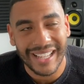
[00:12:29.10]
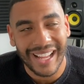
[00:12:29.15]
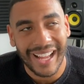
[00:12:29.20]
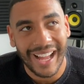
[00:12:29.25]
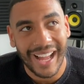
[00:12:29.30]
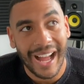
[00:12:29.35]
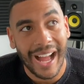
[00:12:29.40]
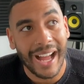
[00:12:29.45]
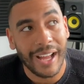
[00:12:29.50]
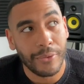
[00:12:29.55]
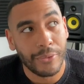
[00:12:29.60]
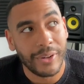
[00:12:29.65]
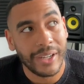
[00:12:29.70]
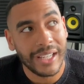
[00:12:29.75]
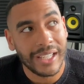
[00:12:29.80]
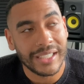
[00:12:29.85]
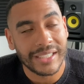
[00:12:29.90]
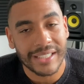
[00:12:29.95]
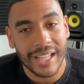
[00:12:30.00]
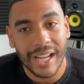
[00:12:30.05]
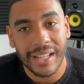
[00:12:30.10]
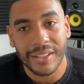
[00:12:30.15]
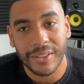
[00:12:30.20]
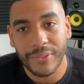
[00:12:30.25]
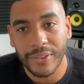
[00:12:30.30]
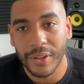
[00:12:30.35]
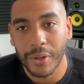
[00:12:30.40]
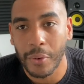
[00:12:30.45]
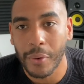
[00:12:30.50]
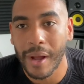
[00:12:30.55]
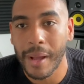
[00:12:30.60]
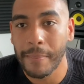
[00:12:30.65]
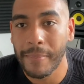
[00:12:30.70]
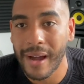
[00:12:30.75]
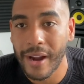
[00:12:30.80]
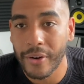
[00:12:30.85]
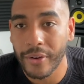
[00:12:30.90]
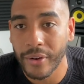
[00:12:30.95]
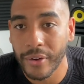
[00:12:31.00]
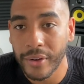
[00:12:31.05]
I really started to feel quite
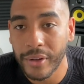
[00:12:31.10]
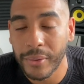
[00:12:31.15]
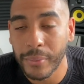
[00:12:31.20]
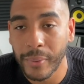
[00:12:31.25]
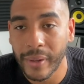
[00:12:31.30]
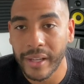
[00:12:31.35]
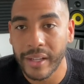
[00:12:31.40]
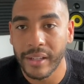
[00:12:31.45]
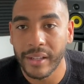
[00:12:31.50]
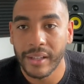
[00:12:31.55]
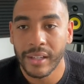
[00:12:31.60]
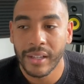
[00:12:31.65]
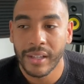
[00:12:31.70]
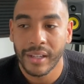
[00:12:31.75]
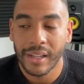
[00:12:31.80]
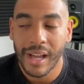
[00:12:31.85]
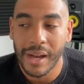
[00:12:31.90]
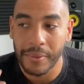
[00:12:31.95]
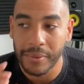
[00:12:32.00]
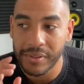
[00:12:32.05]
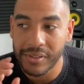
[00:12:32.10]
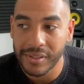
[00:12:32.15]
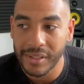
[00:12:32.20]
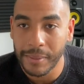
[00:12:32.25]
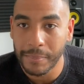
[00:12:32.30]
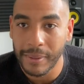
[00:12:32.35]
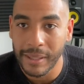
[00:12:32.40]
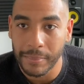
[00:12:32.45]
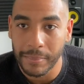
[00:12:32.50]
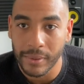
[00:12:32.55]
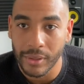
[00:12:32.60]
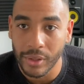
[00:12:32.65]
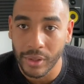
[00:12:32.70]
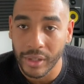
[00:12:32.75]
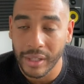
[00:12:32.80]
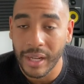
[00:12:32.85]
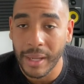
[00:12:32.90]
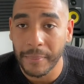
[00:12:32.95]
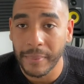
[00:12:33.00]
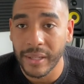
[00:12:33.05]
paranoid when I would see people
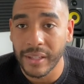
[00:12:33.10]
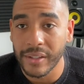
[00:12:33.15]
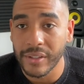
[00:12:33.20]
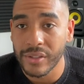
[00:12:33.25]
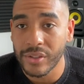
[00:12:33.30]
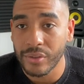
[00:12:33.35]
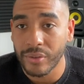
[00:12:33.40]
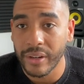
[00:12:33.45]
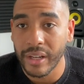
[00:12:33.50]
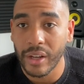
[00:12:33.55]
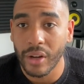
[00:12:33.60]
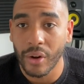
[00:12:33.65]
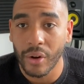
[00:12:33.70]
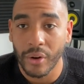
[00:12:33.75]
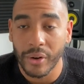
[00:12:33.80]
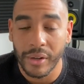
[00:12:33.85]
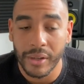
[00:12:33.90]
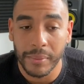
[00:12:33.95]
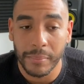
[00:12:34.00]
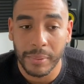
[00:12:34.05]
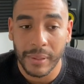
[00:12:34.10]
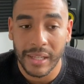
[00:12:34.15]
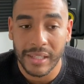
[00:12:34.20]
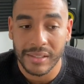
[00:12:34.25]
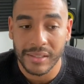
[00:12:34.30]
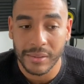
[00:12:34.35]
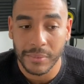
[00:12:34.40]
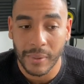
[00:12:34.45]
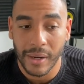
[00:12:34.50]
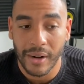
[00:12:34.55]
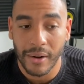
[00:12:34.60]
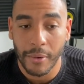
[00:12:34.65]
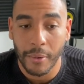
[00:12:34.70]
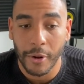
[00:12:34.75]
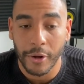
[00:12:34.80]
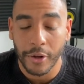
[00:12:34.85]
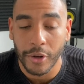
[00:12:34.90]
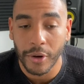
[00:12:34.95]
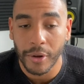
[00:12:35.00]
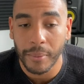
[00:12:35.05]
looking at me in the street or in places where I
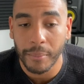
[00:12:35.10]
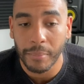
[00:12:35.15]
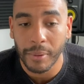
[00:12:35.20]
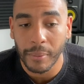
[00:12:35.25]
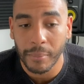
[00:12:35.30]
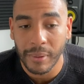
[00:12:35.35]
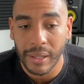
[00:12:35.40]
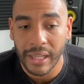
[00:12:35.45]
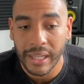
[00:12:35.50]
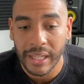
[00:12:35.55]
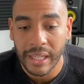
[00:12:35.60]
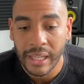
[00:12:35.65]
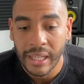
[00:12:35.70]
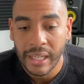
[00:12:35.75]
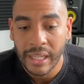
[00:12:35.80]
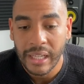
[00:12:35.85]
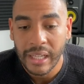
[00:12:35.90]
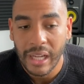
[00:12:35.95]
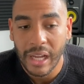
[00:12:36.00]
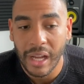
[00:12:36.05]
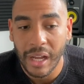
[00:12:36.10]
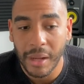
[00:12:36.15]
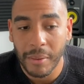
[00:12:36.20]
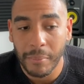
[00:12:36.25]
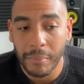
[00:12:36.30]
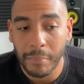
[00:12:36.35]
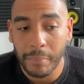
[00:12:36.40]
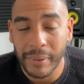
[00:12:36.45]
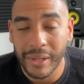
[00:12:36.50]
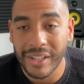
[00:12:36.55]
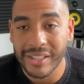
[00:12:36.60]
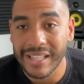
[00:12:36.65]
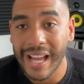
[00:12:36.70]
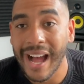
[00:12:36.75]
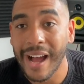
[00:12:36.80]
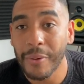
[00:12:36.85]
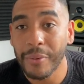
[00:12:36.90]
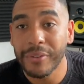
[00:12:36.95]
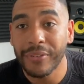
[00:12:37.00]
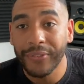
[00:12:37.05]
would go in public, um, because
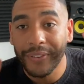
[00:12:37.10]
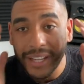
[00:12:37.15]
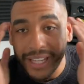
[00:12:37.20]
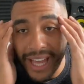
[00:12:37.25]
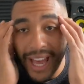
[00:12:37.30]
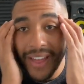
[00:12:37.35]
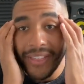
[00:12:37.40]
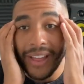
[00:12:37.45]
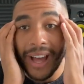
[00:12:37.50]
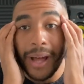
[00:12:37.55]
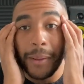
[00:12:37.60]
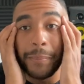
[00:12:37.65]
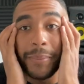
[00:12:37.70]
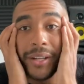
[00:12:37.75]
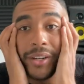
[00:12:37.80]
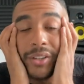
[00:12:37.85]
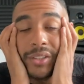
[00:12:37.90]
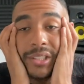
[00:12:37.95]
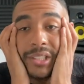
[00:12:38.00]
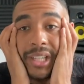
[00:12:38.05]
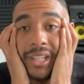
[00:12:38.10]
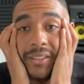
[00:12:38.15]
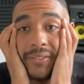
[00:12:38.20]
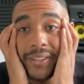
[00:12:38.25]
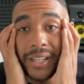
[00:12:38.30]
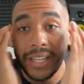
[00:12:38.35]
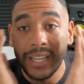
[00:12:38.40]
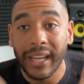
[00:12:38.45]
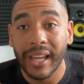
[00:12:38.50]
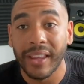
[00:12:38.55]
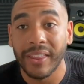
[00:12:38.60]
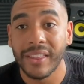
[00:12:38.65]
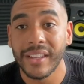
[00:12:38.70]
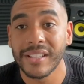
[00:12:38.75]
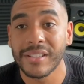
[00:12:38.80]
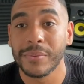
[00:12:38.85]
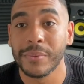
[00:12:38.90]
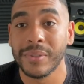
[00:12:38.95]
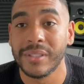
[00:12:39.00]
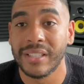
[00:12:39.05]
I would forget that I'd been on T V, and
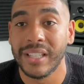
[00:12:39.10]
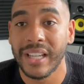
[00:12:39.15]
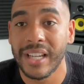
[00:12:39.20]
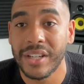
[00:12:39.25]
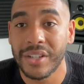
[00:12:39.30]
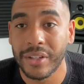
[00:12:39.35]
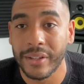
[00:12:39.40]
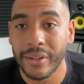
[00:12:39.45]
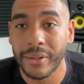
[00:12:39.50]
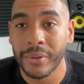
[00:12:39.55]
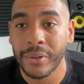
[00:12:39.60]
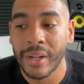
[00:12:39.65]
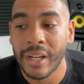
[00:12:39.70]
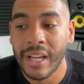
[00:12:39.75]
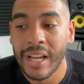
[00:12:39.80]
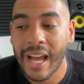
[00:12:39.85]
this was the issue.